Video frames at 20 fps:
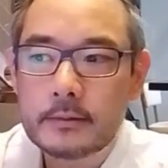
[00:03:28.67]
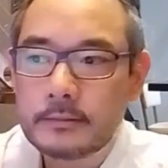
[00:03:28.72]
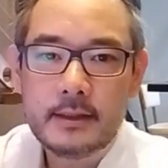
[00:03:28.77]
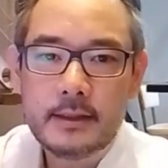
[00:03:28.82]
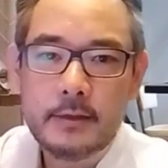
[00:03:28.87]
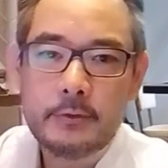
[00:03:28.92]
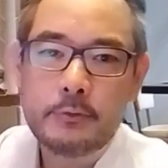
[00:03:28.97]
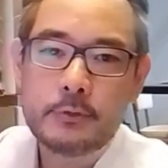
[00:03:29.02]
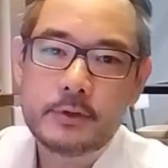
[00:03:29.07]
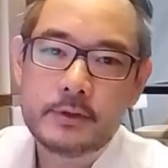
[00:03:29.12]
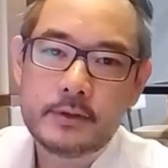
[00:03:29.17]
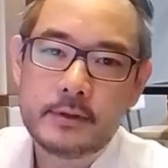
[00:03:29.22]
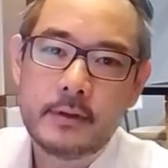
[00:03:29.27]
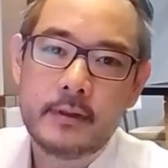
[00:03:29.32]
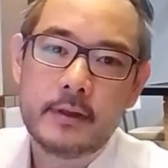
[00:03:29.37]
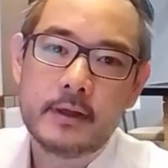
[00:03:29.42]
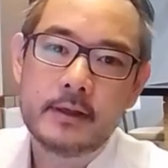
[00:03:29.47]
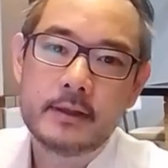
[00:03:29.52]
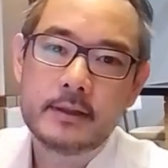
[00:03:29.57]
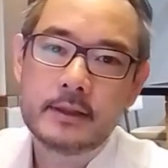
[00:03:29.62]
The interesting
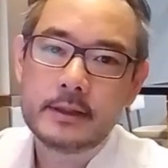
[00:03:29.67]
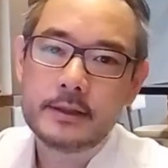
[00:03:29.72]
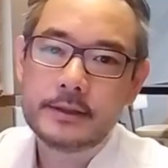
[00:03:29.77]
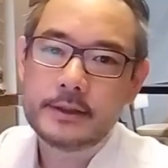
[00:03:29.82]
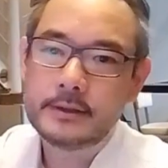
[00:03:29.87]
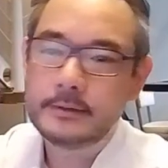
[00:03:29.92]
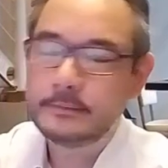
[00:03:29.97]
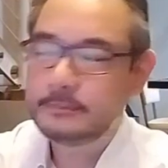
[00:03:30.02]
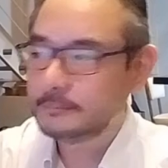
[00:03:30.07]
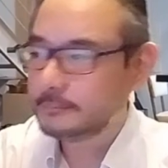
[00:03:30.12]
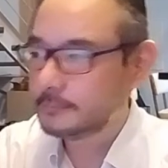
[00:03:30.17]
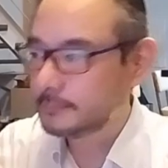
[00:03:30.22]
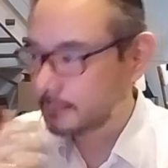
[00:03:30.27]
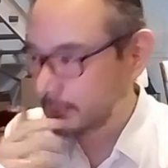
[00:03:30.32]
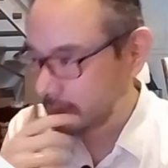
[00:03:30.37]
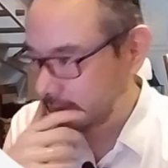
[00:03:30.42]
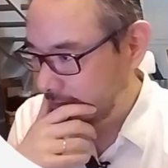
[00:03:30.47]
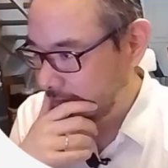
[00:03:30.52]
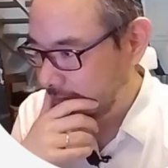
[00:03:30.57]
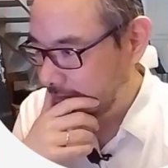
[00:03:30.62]
thing here
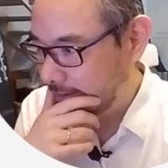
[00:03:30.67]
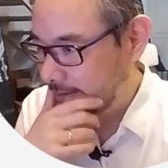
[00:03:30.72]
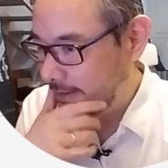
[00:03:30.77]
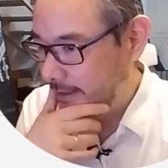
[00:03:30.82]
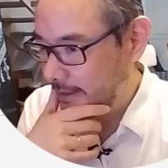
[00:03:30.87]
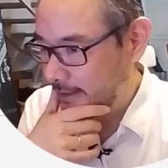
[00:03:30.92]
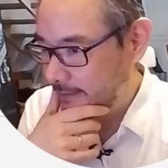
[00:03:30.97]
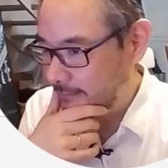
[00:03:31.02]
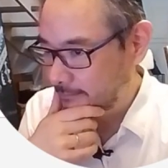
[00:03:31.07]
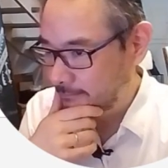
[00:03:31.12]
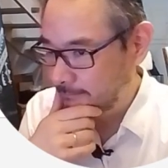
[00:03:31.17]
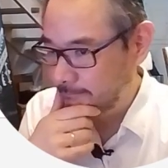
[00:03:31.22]
is that